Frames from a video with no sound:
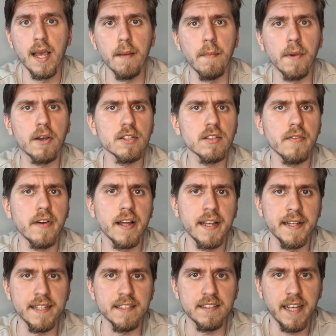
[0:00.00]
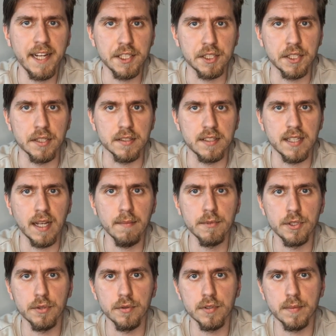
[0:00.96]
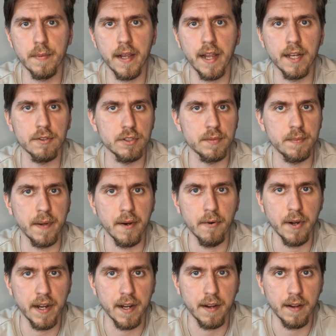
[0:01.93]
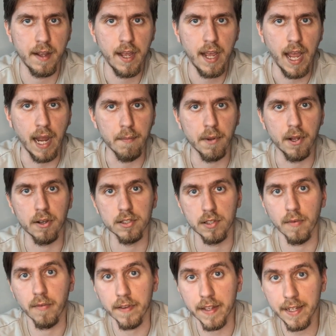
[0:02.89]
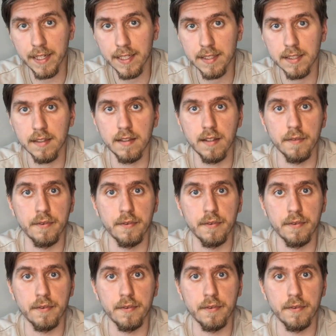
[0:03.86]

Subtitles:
Because of Hellenization, some Jews began to speak Greek, and because of this, the